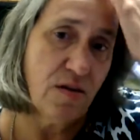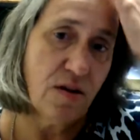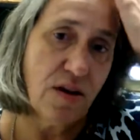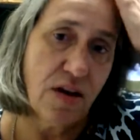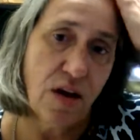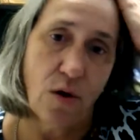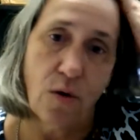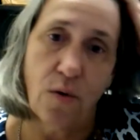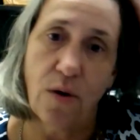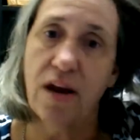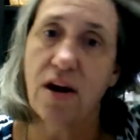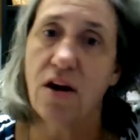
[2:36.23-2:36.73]

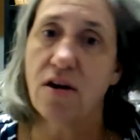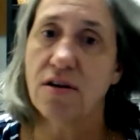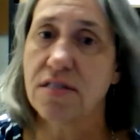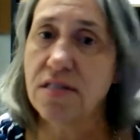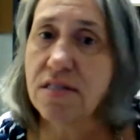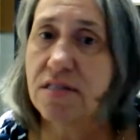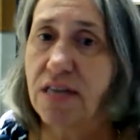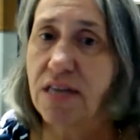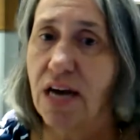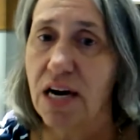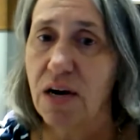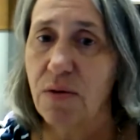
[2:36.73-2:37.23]
in our
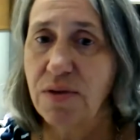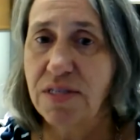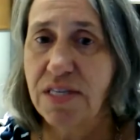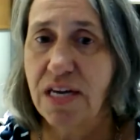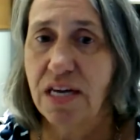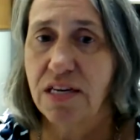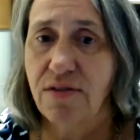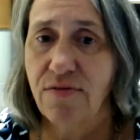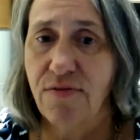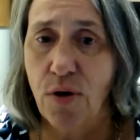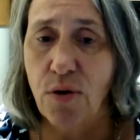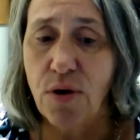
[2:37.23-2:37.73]
society, we
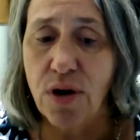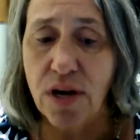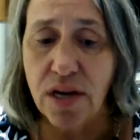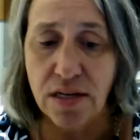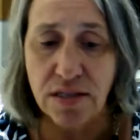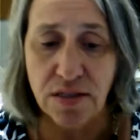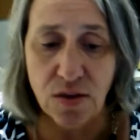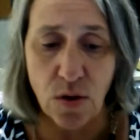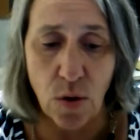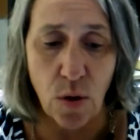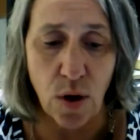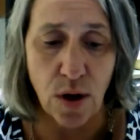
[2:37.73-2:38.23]
tend to
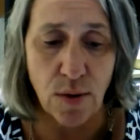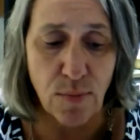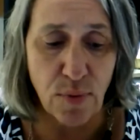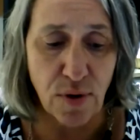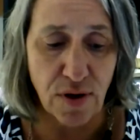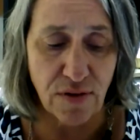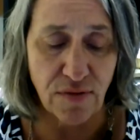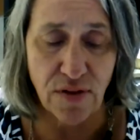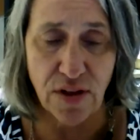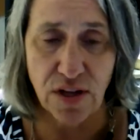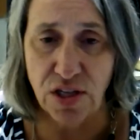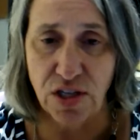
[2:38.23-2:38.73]
focus on
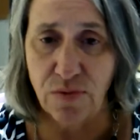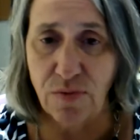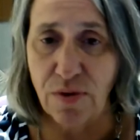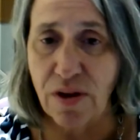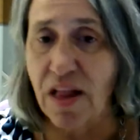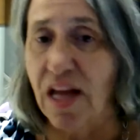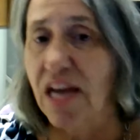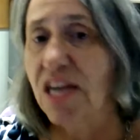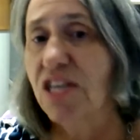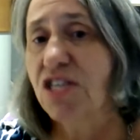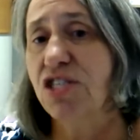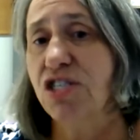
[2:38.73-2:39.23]
privilege in
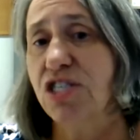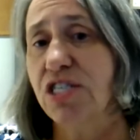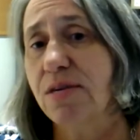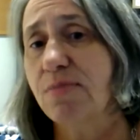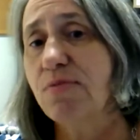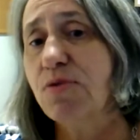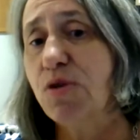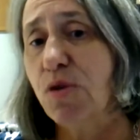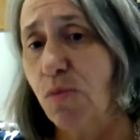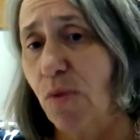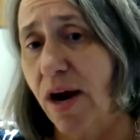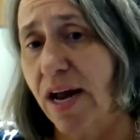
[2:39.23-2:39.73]
relationship
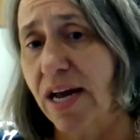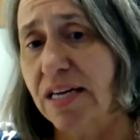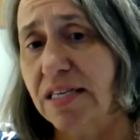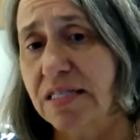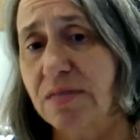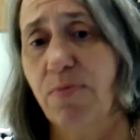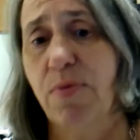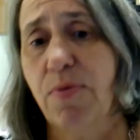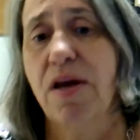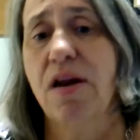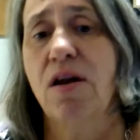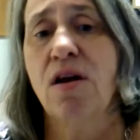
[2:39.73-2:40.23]
to
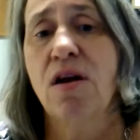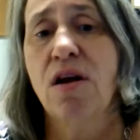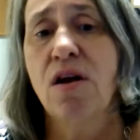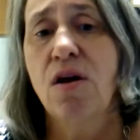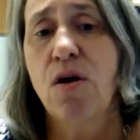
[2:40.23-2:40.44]
race, but